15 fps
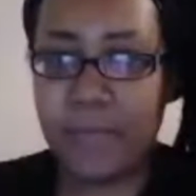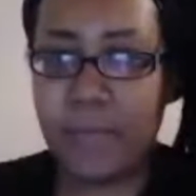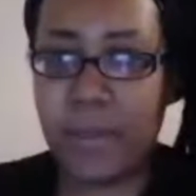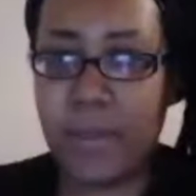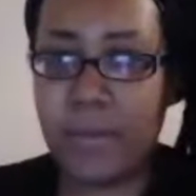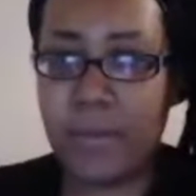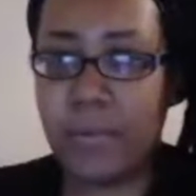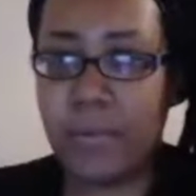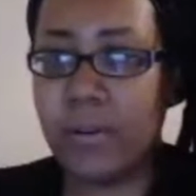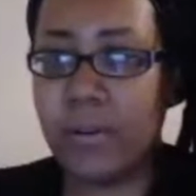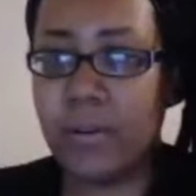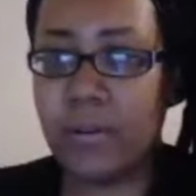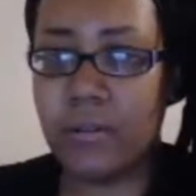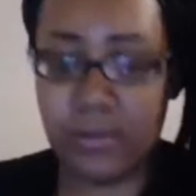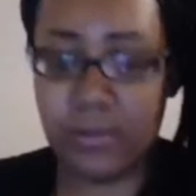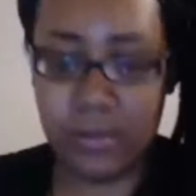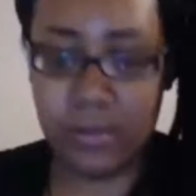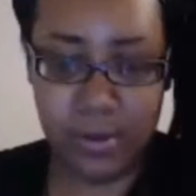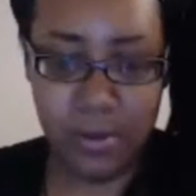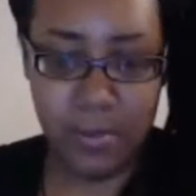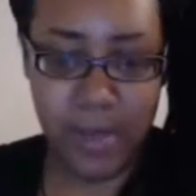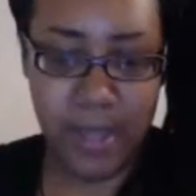people.
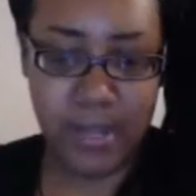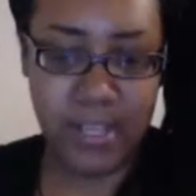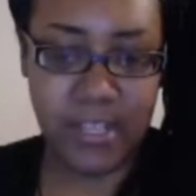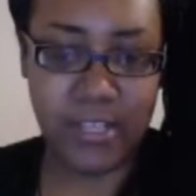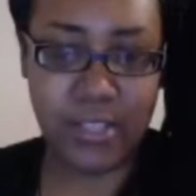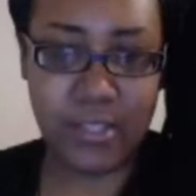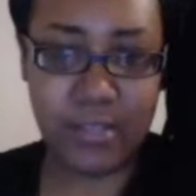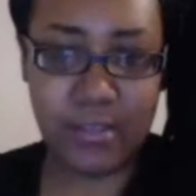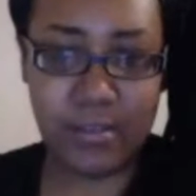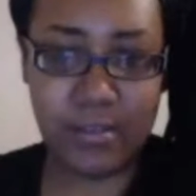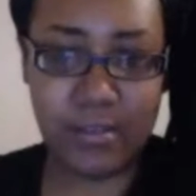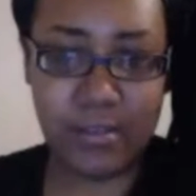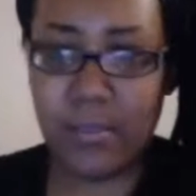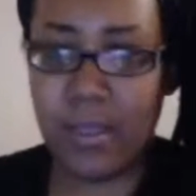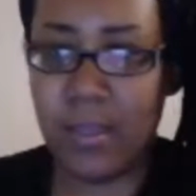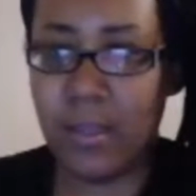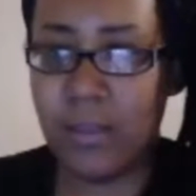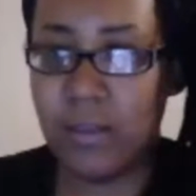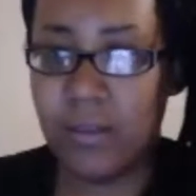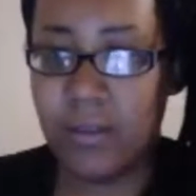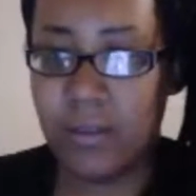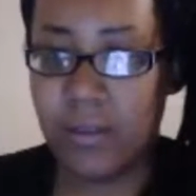Nobody is.
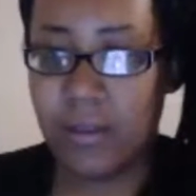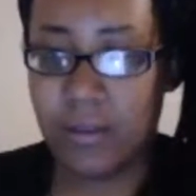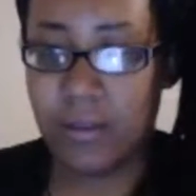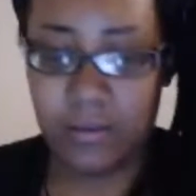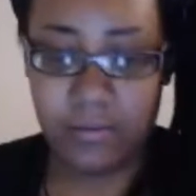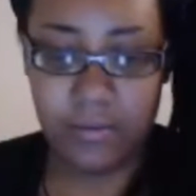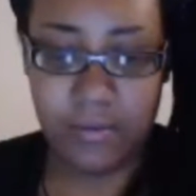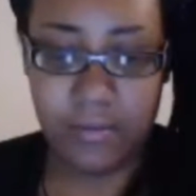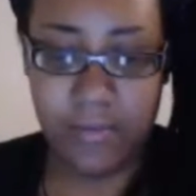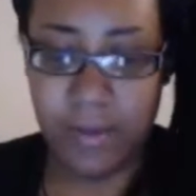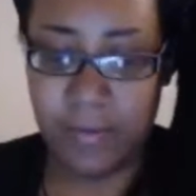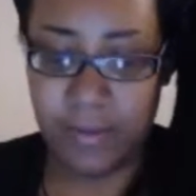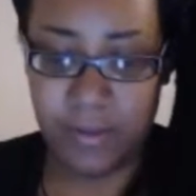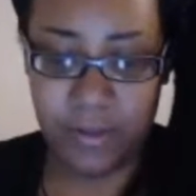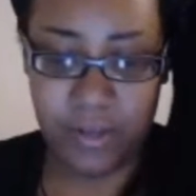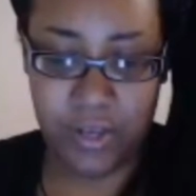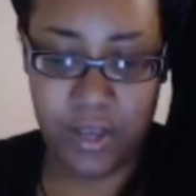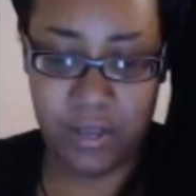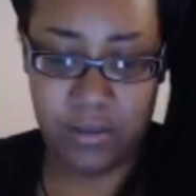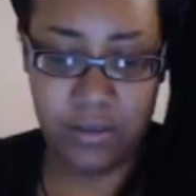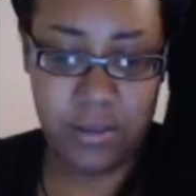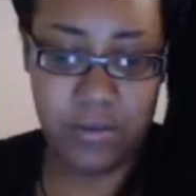Maybe the chat's
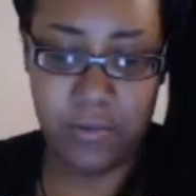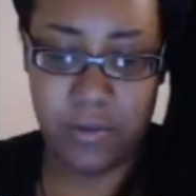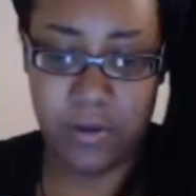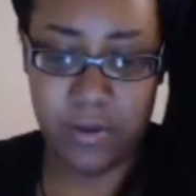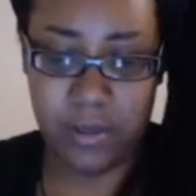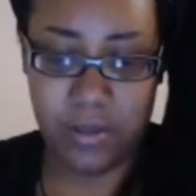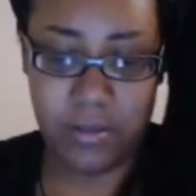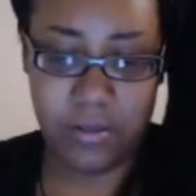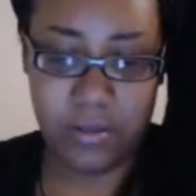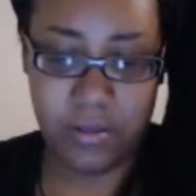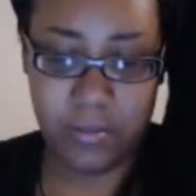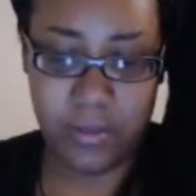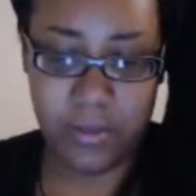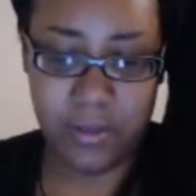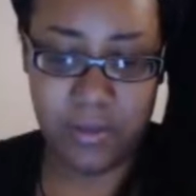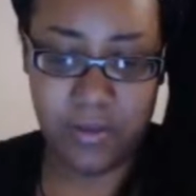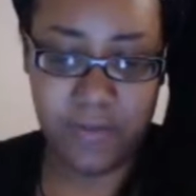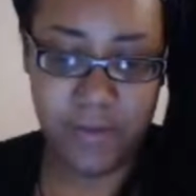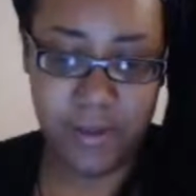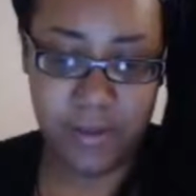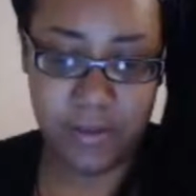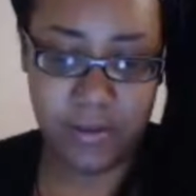not working. Let me see if I can
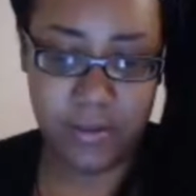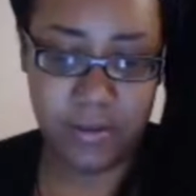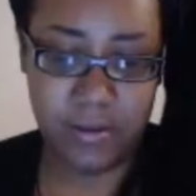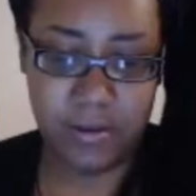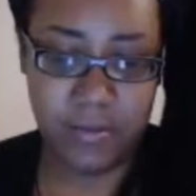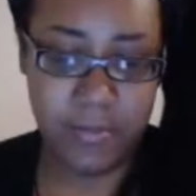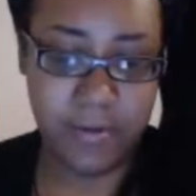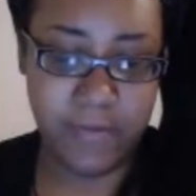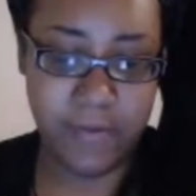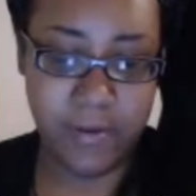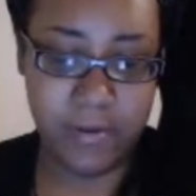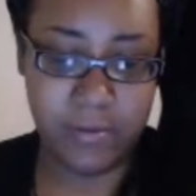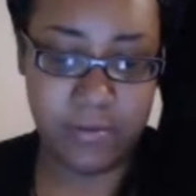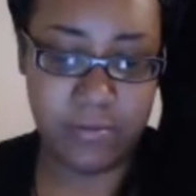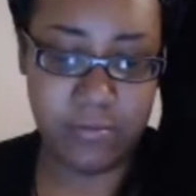see it on my phone.